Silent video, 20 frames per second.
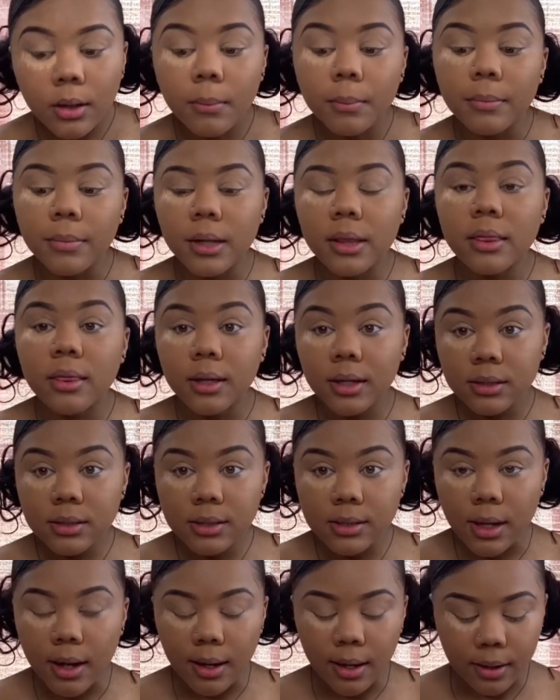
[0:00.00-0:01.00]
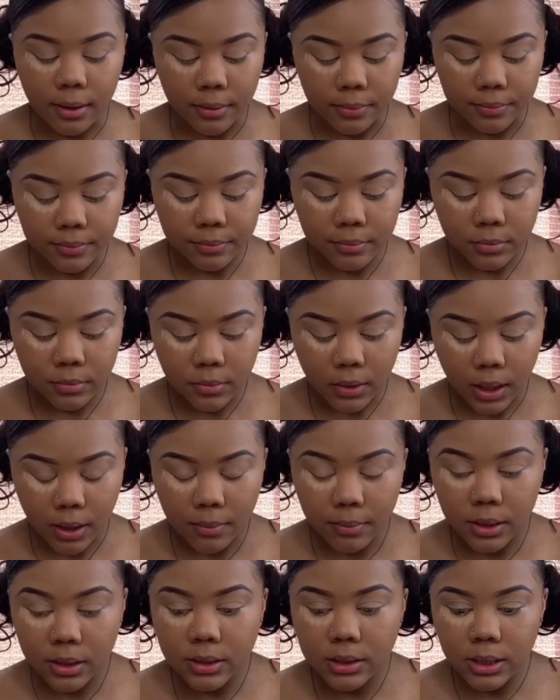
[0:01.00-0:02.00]
But this time, I'm
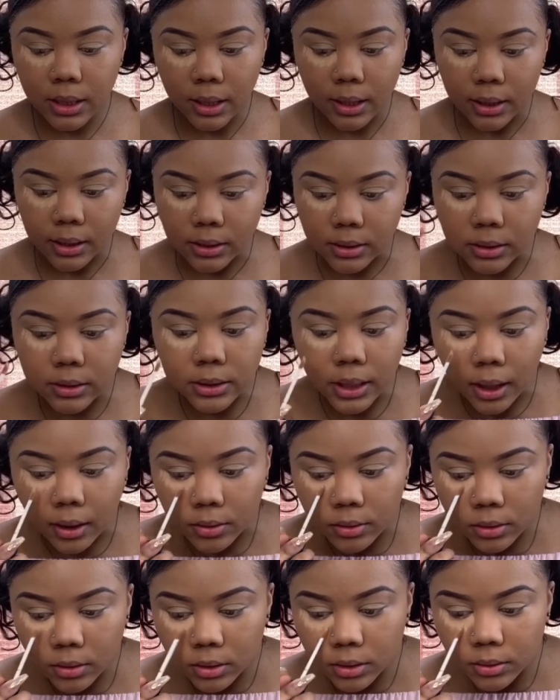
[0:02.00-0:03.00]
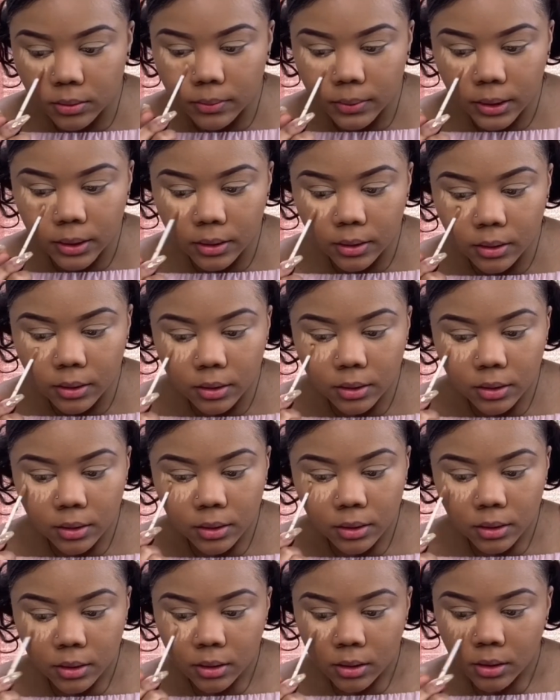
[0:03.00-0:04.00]
gonna take it down a little bit,
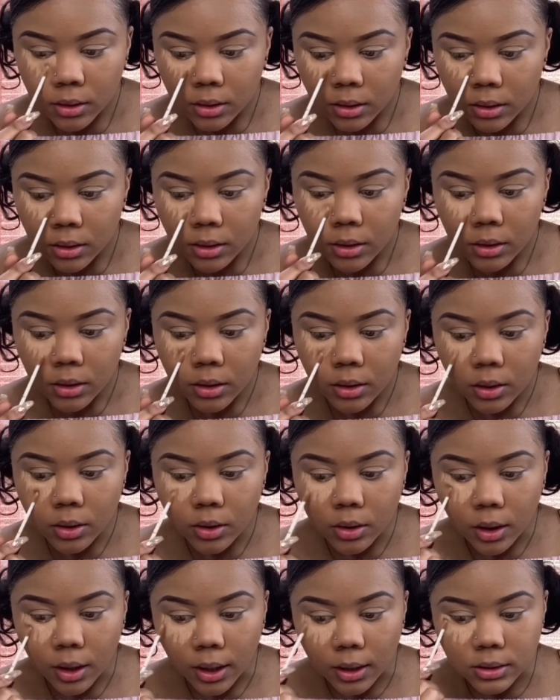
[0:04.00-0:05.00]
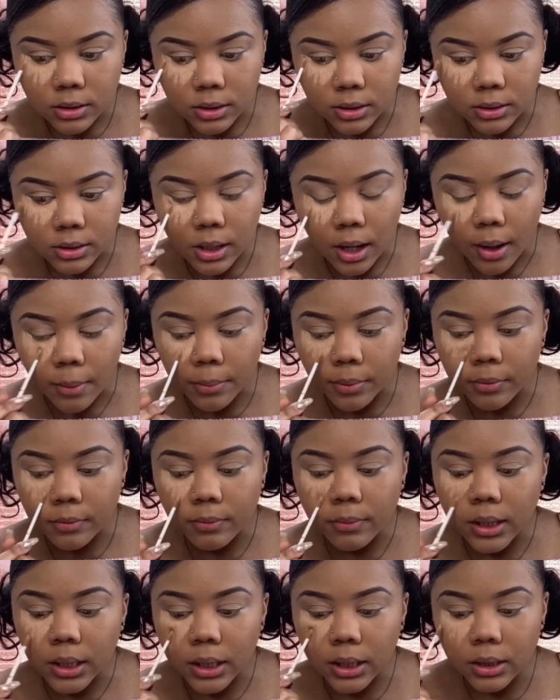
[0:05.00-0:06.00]
across the top of
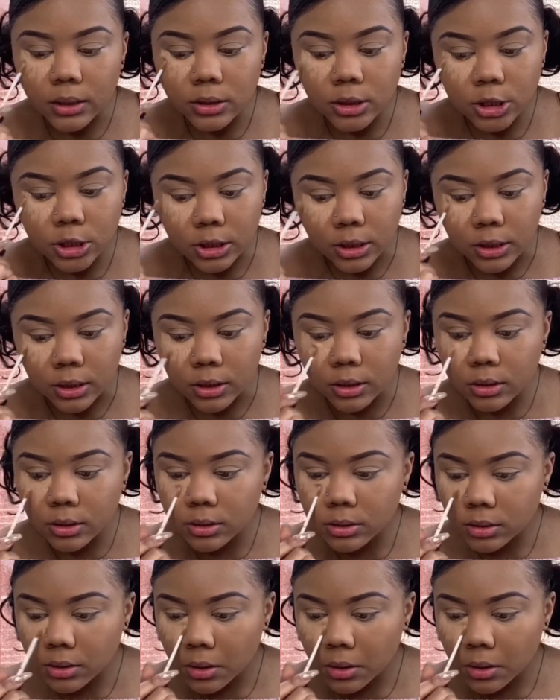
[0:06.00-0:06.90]
my cheeks,